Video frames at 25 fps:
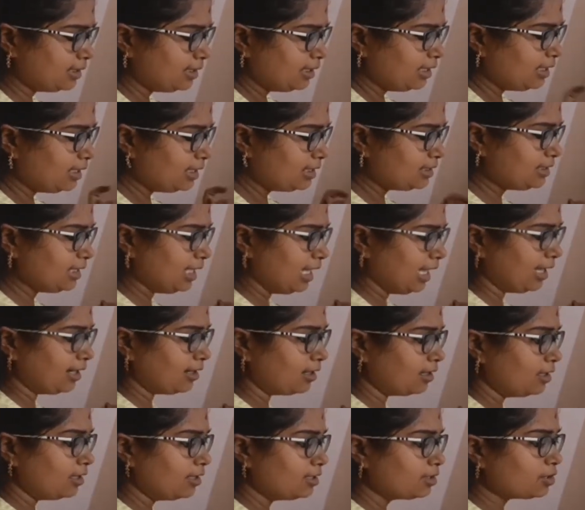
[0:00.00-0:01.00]
is there.
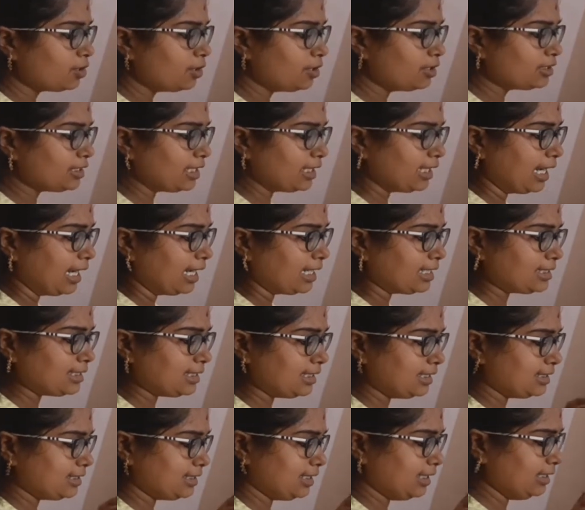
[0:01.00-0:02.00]
So it's an acid,
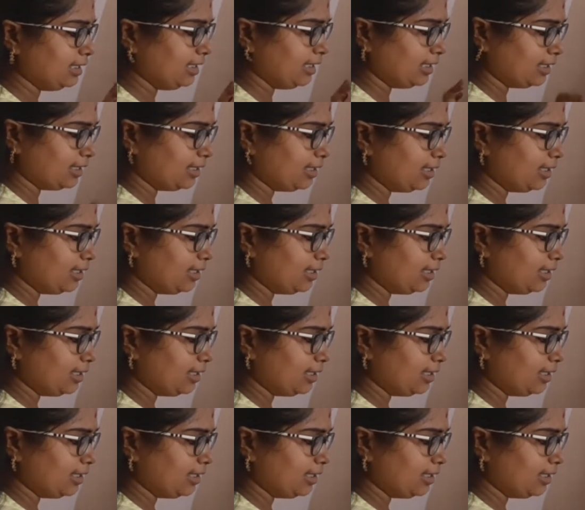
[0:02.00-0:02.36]
isn't it?